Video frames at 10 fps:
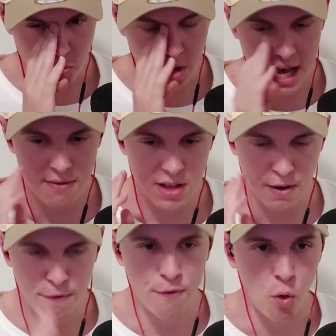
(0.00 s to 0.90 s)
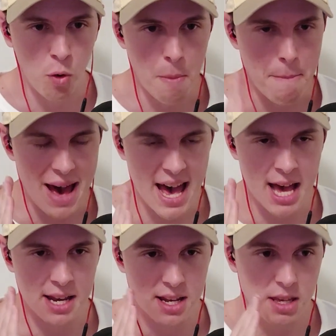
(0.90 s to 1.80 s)
have like 4
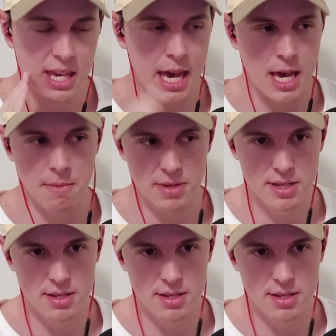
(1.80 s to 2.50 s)
mad games.